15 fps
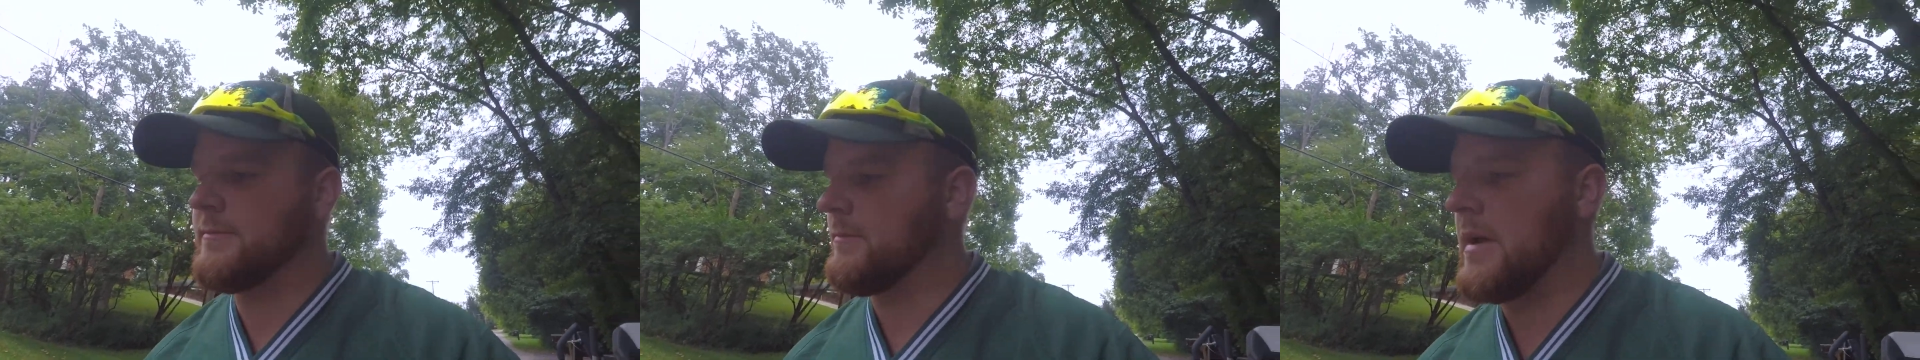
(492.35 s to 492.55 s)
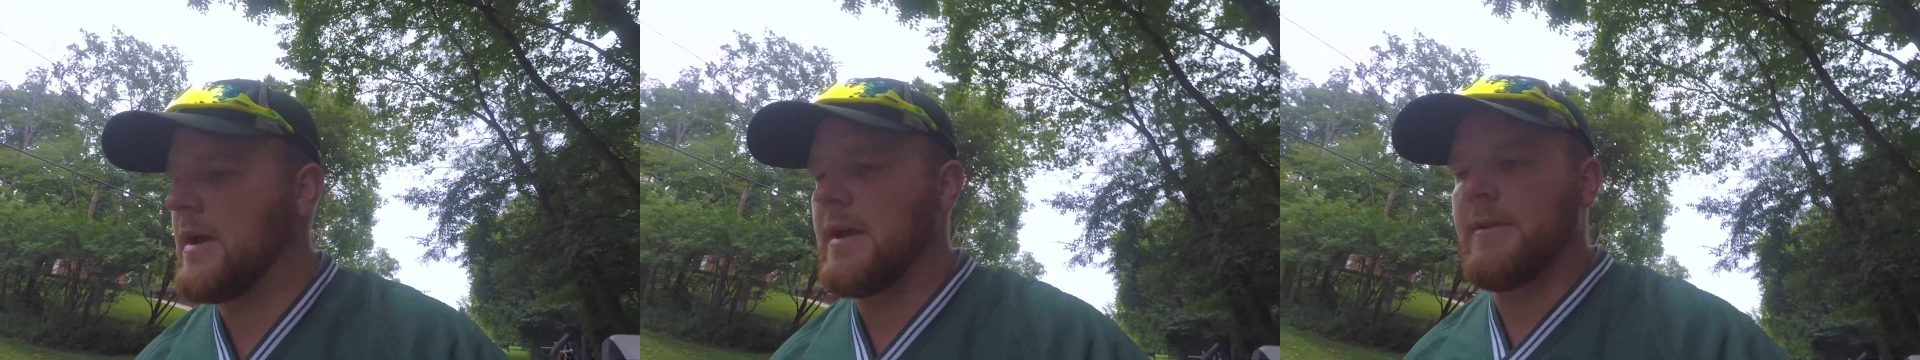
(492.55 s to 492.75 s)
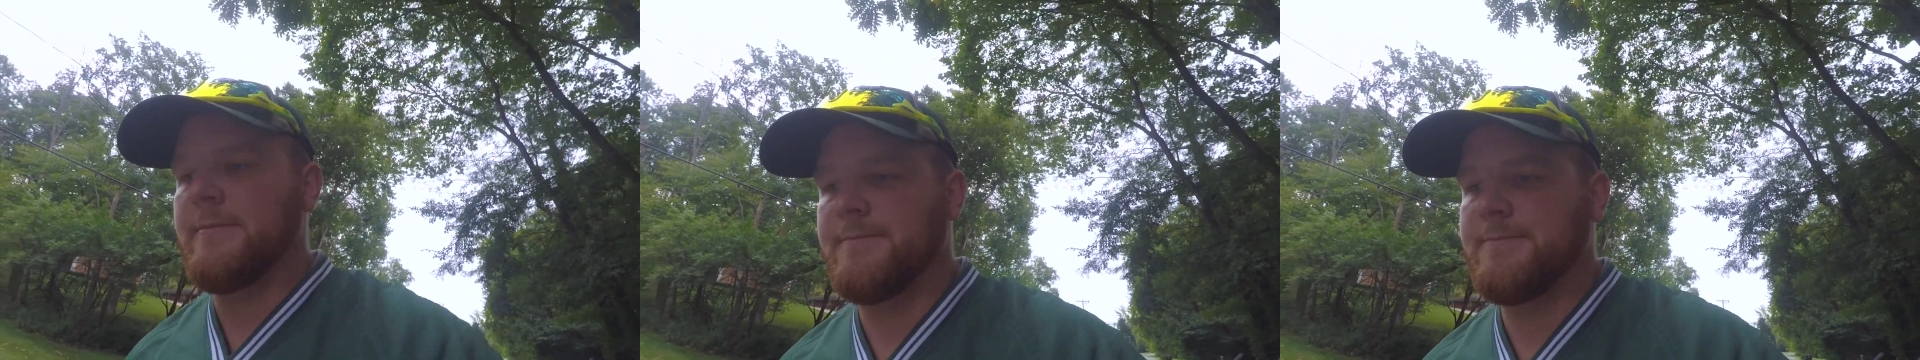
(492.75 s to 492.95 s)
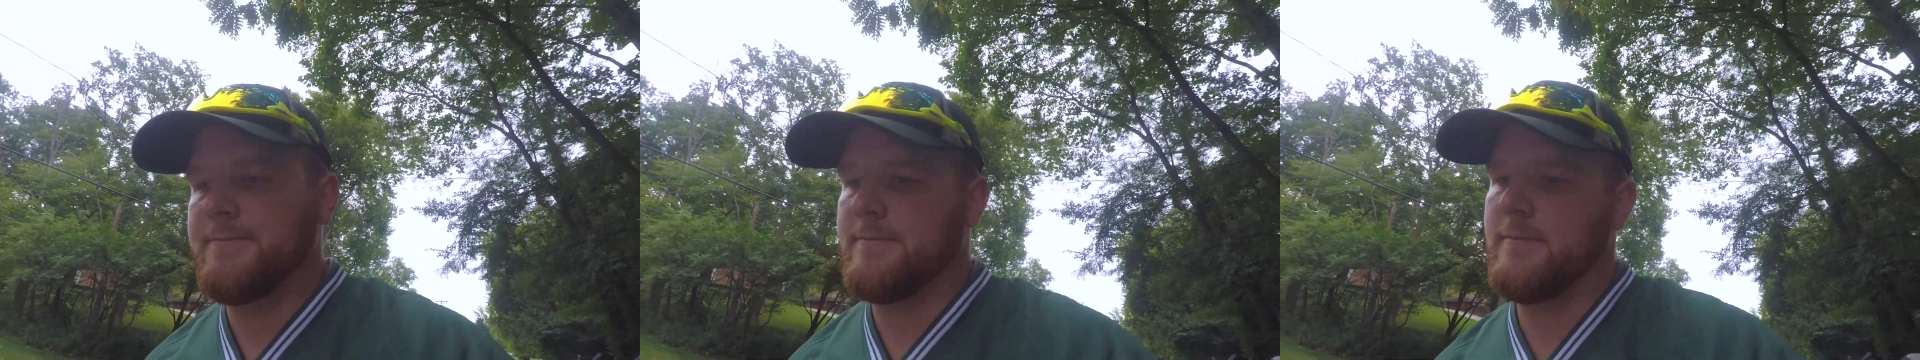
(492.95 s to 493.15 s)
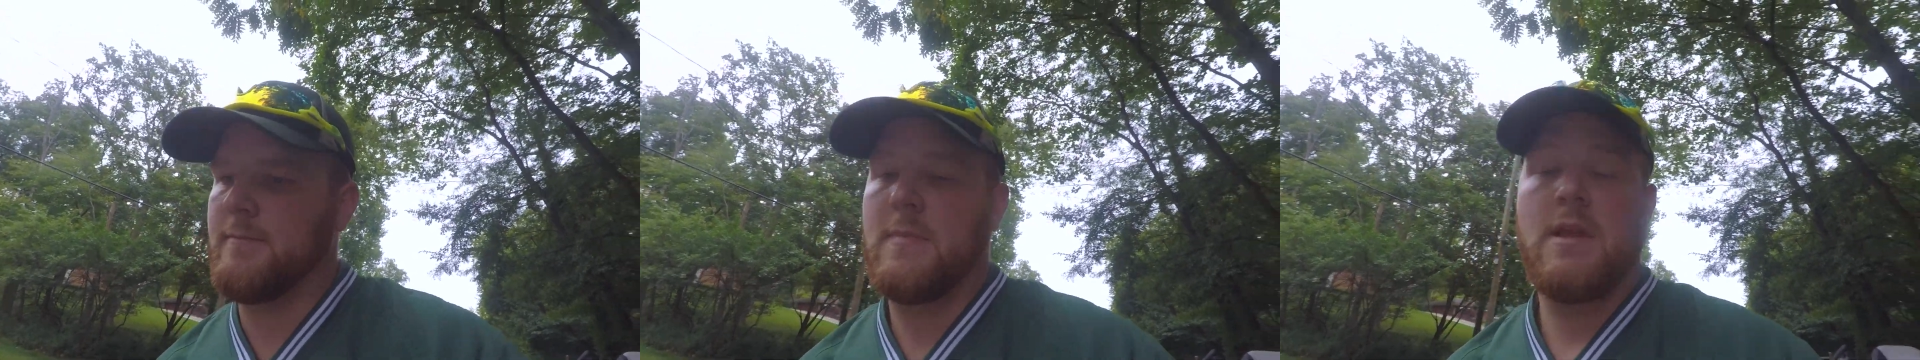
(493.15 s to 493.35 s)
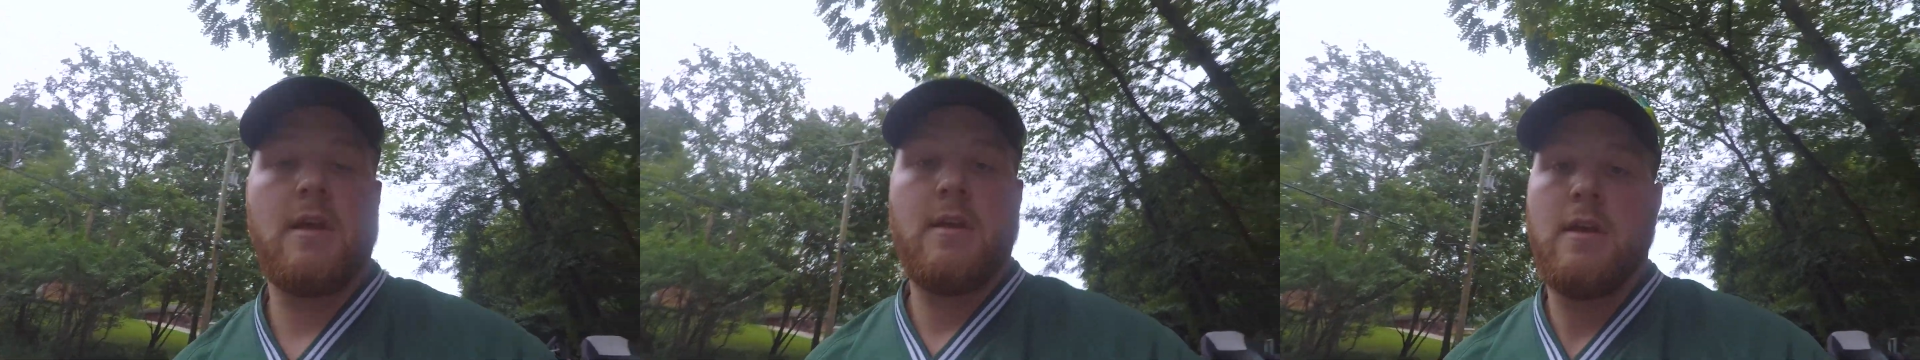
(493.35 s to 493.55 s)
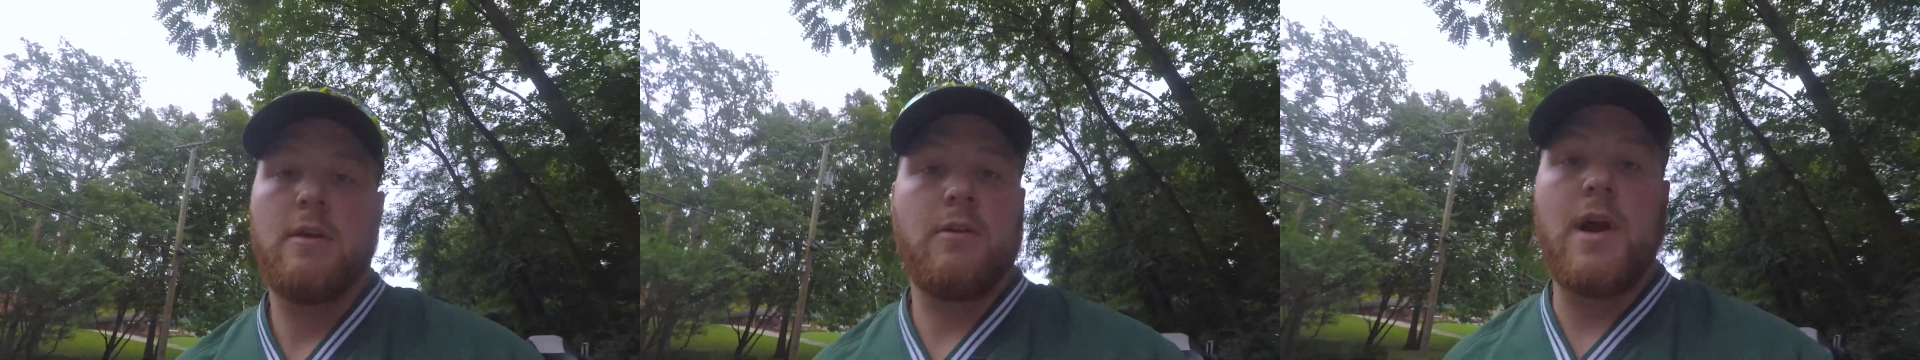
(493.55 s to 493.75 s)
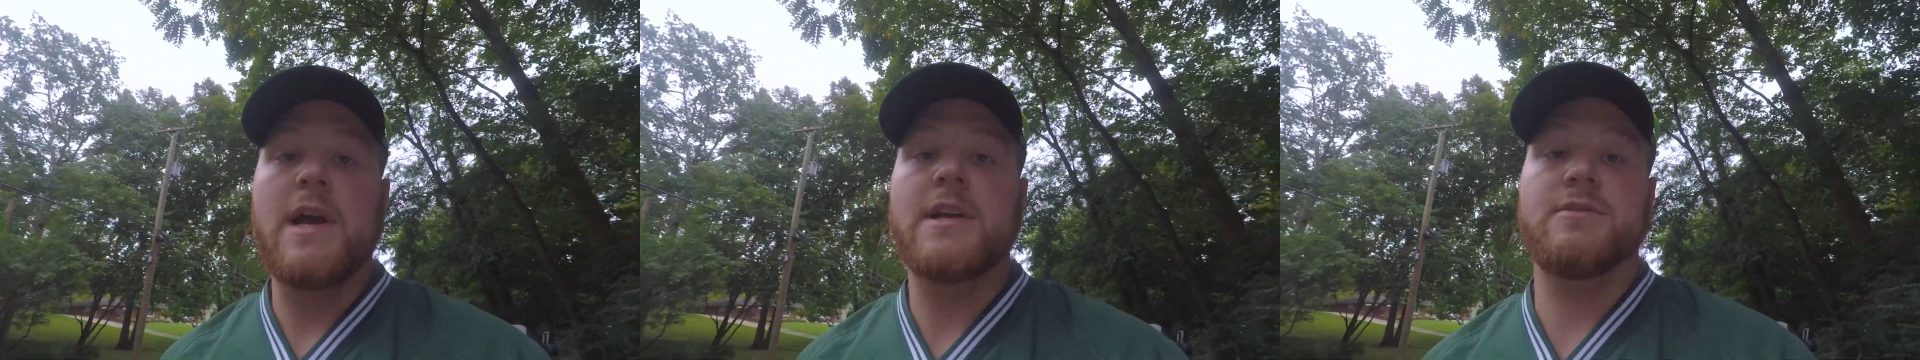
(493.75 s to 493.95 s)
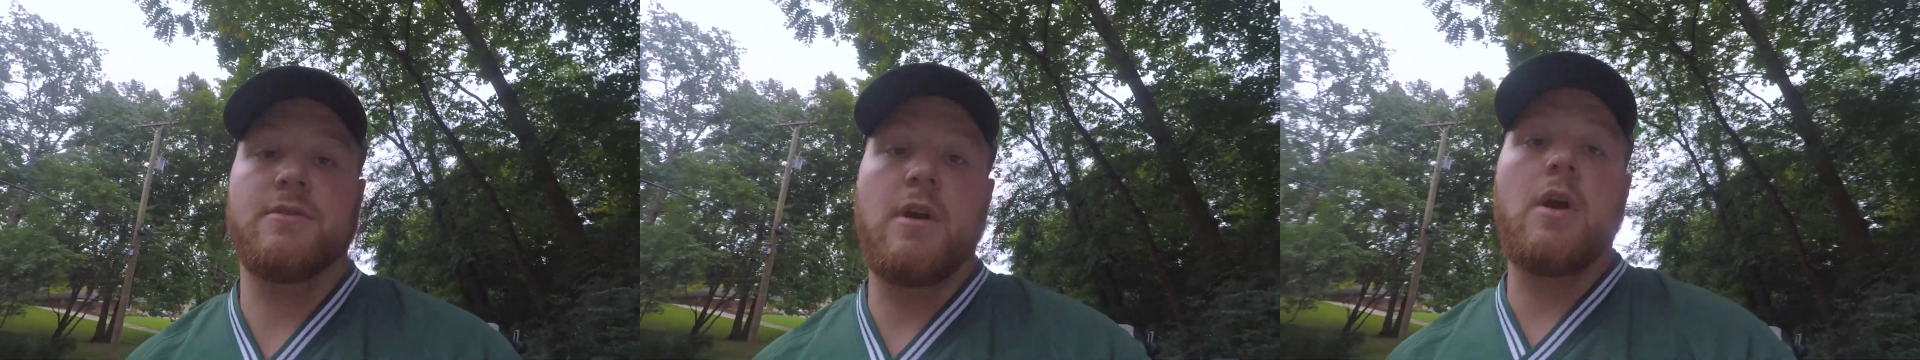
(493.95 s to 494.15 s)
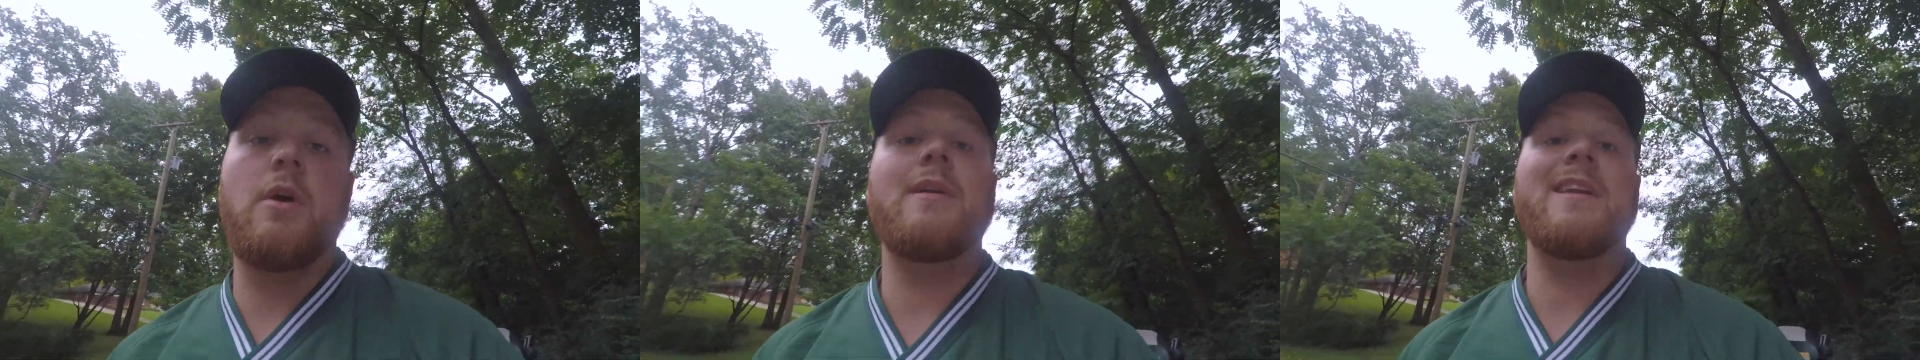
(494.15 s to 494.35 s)
man, grass is
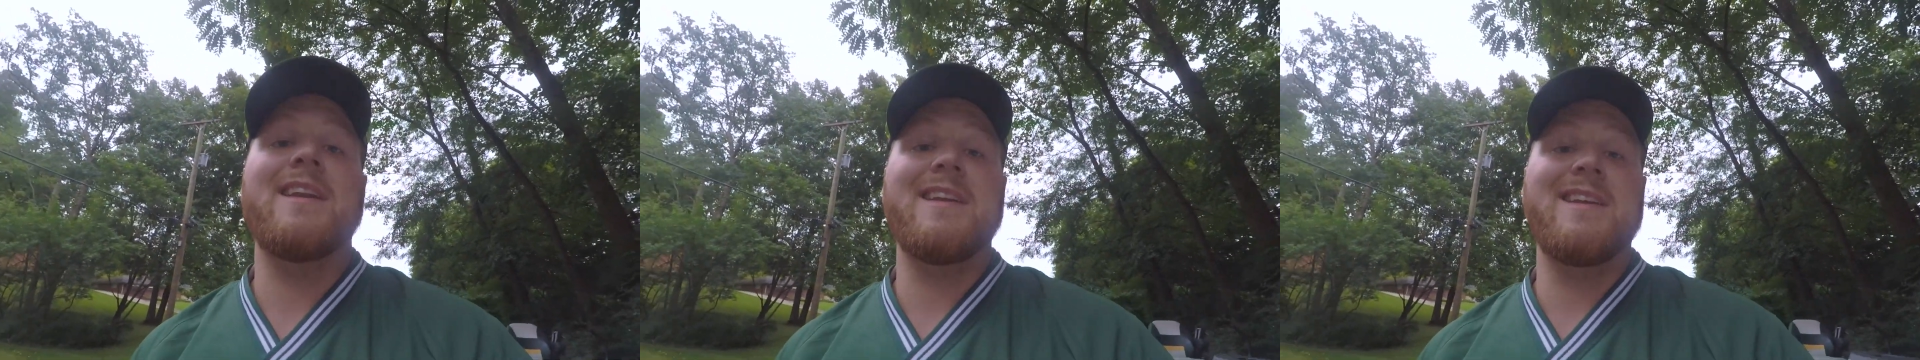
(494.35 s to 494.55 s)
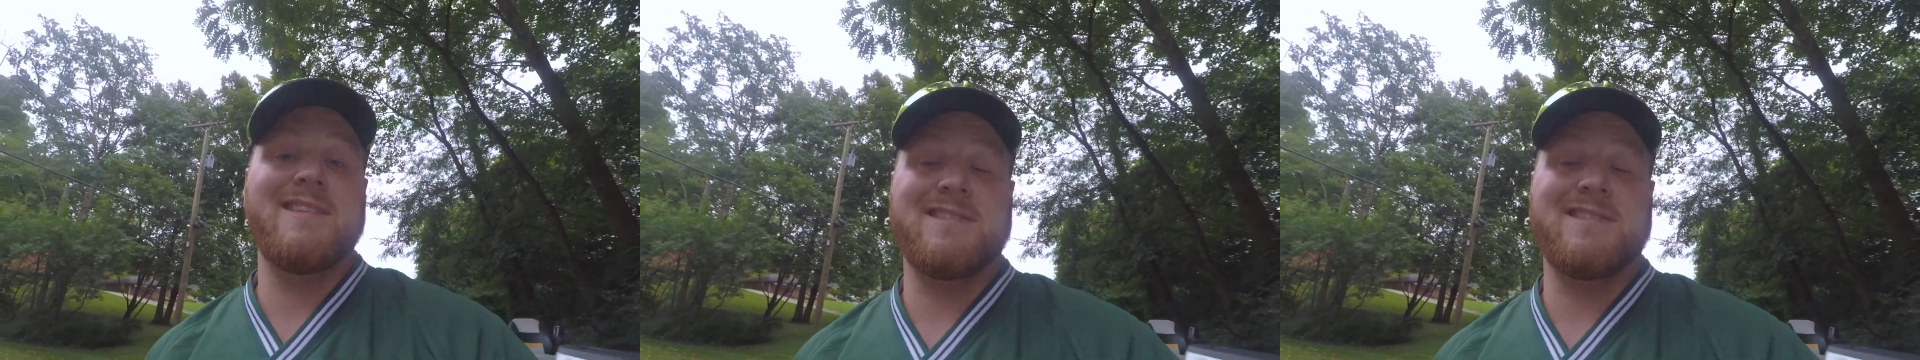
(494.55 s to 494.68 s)
growing and it is